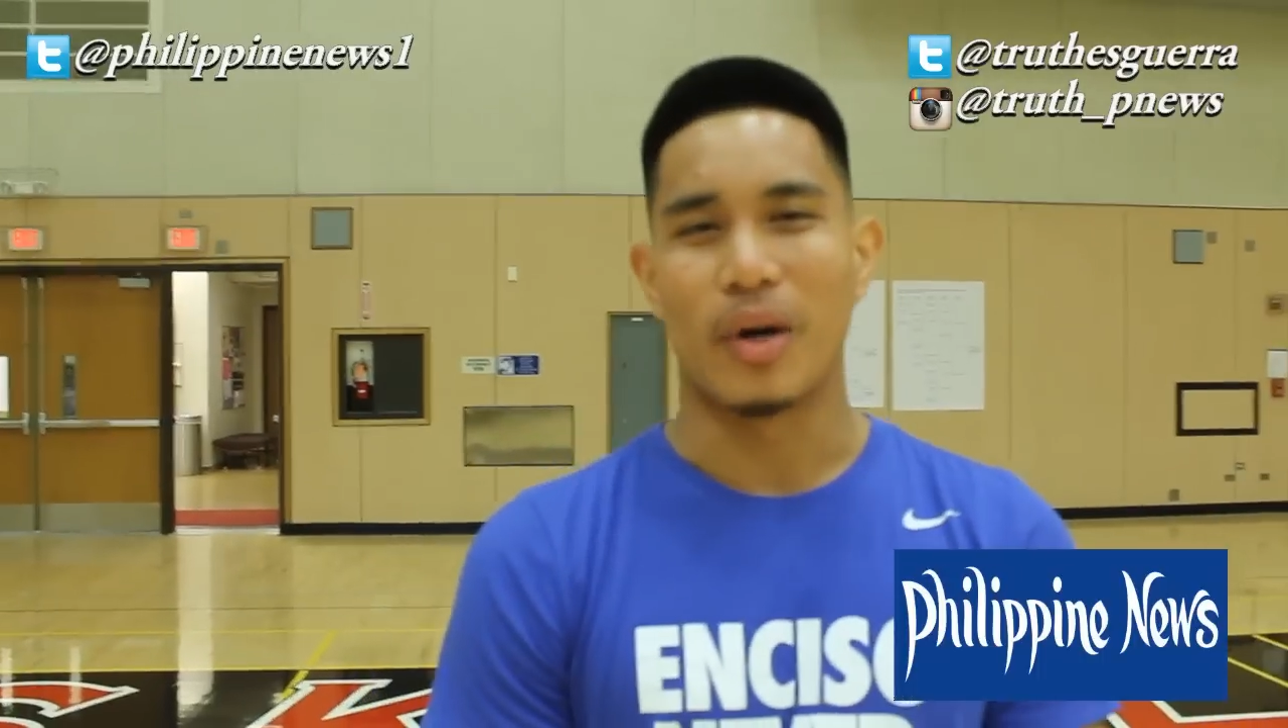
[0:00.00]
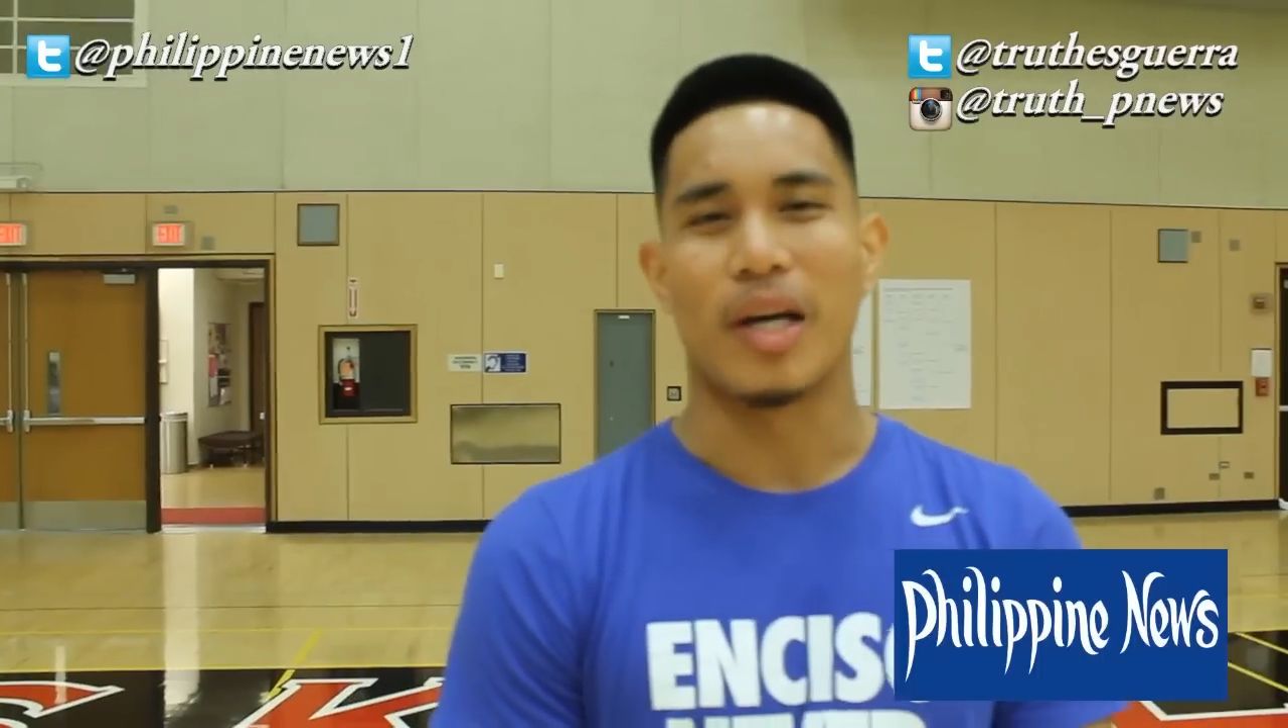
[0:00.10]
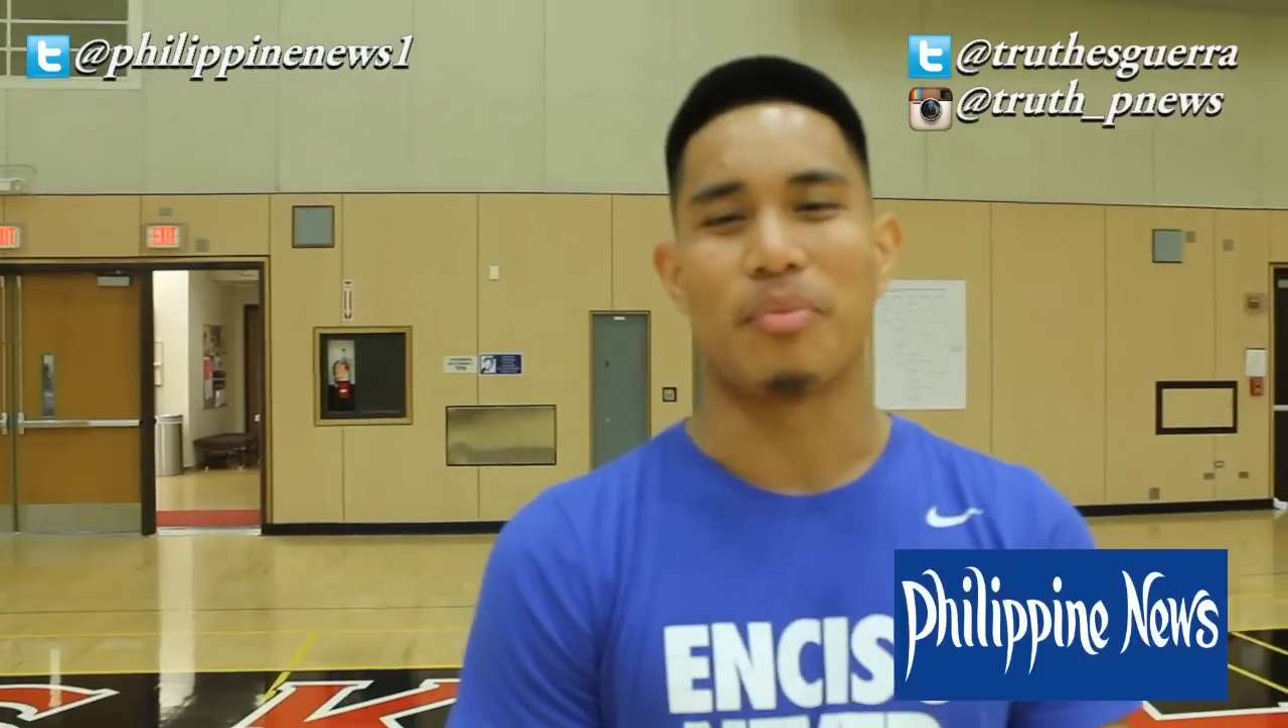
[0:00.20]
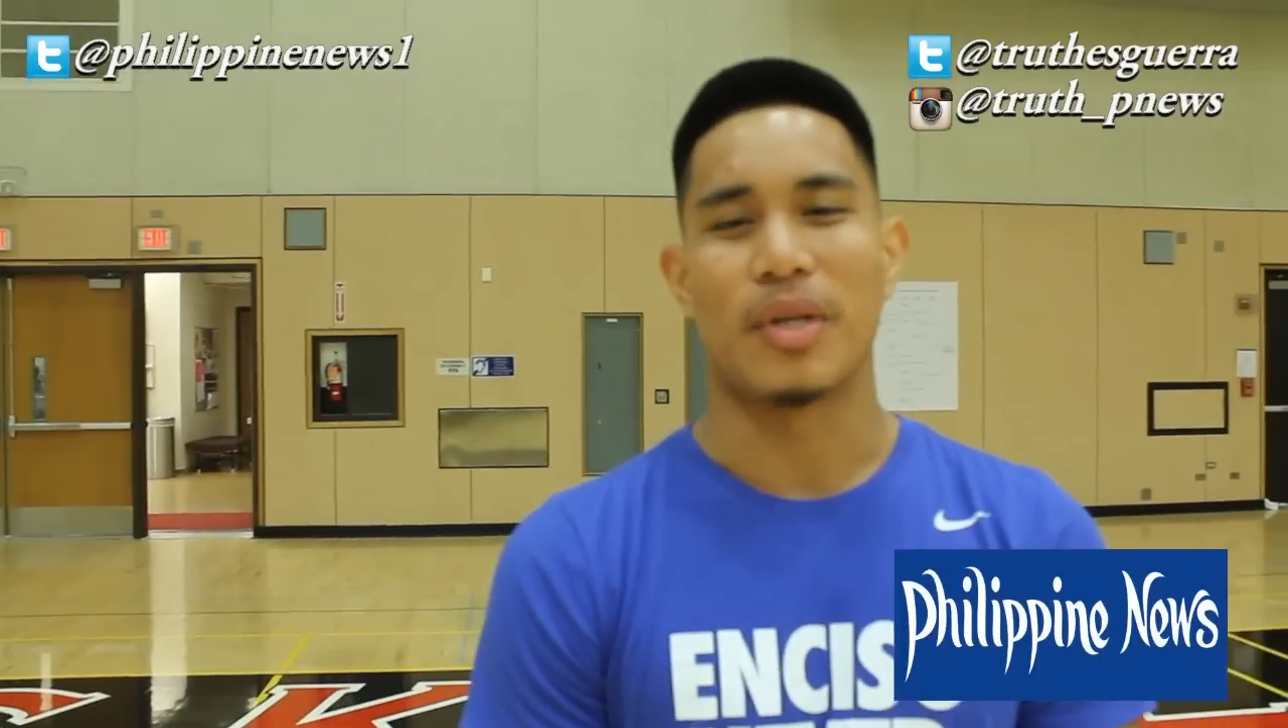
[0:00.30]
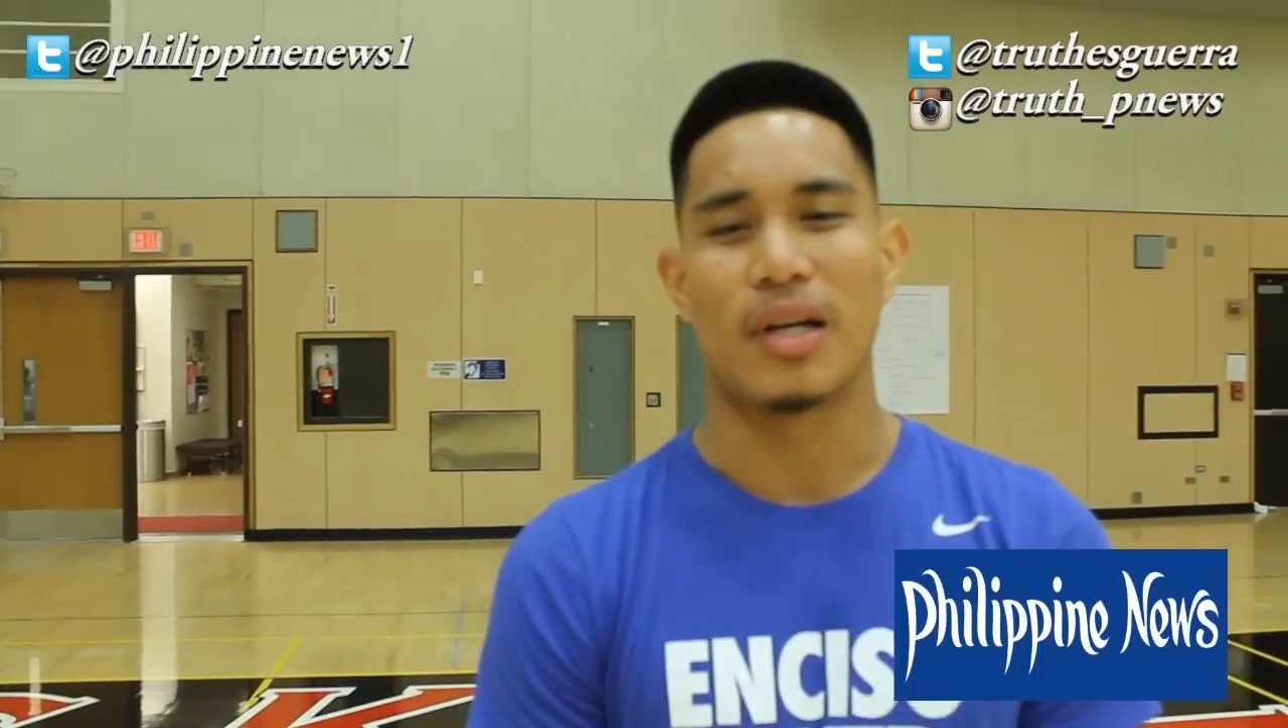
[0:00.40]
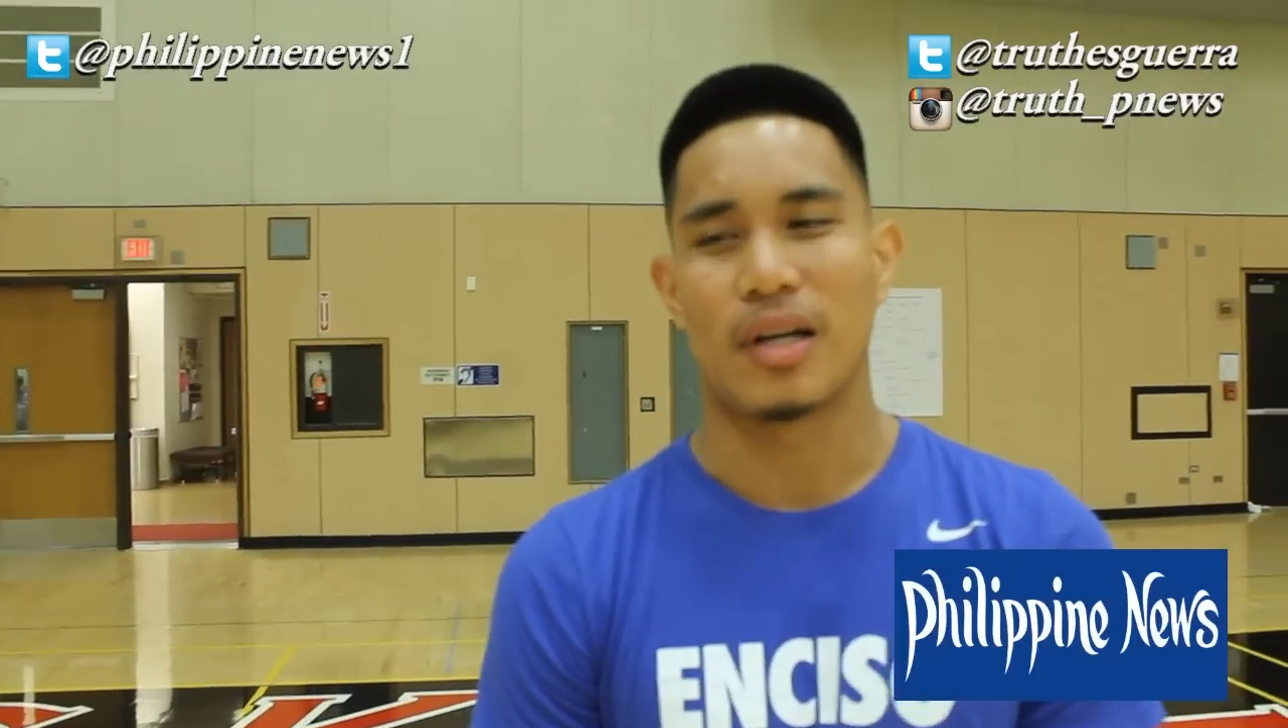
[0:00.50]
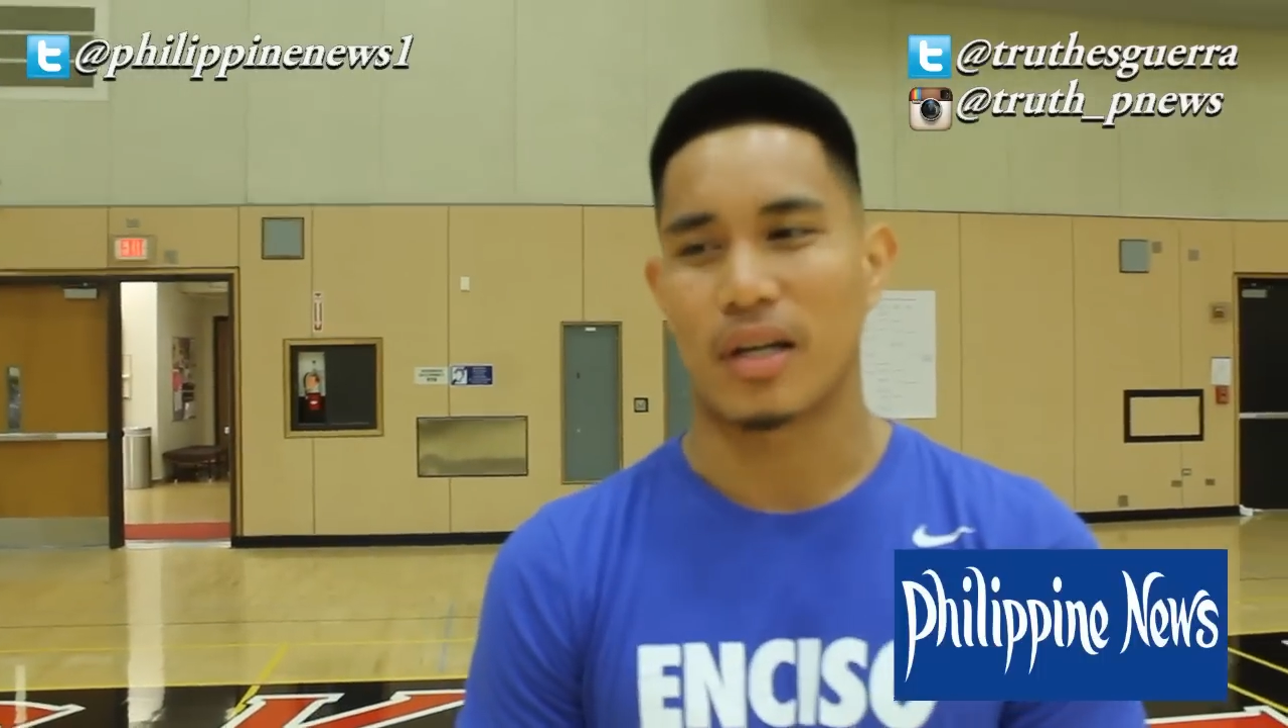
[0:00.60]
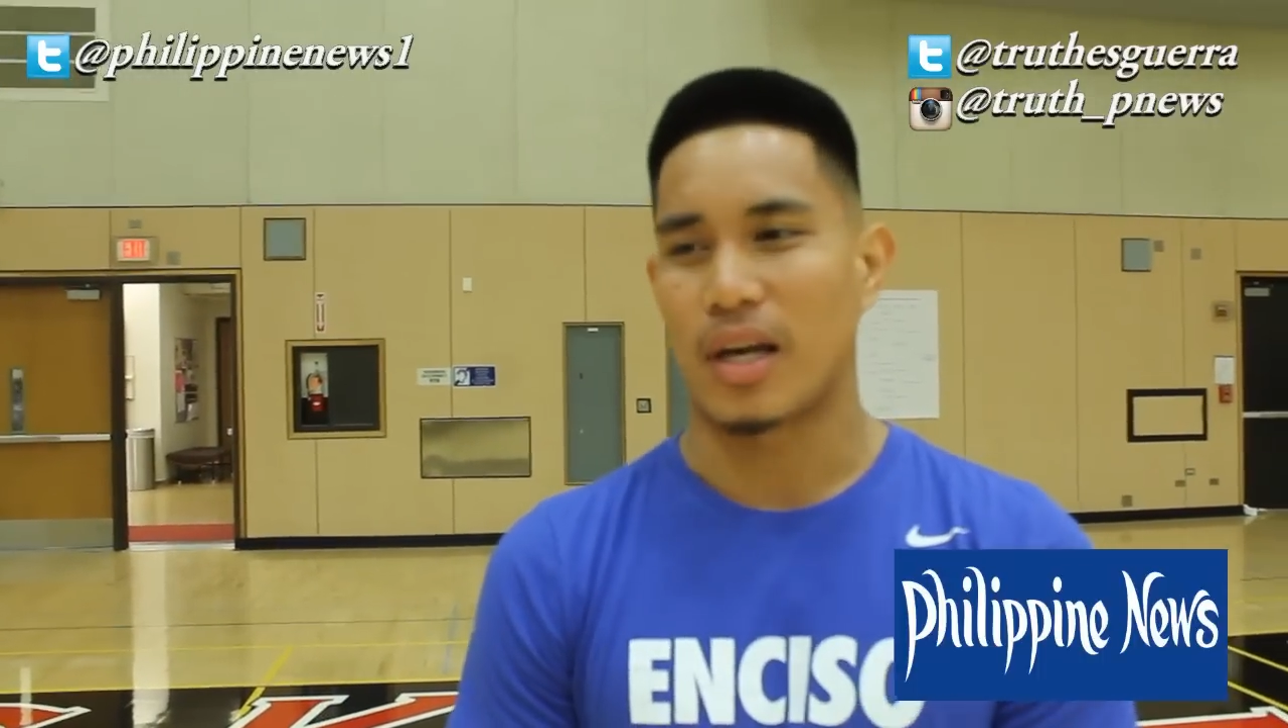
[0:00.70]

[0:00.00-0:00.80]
way up there.